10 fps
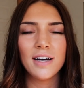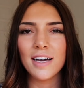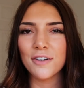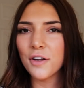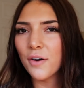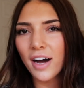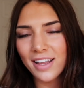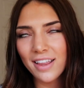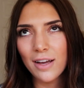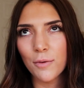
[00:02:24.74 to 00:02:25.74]
I don't know,
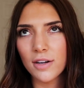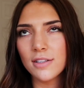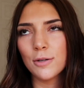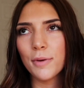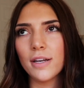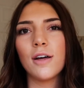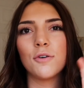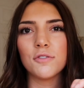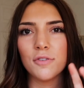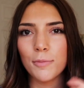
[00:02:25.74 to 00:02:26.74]
I think we're a little bit
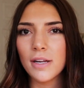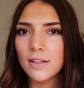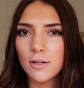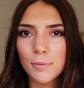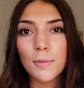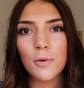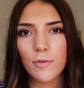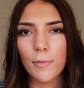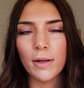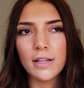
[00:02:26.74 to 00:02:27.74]
known for being a little bit more
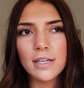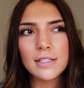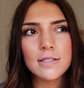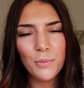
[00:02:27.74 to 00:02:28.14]
rebellious.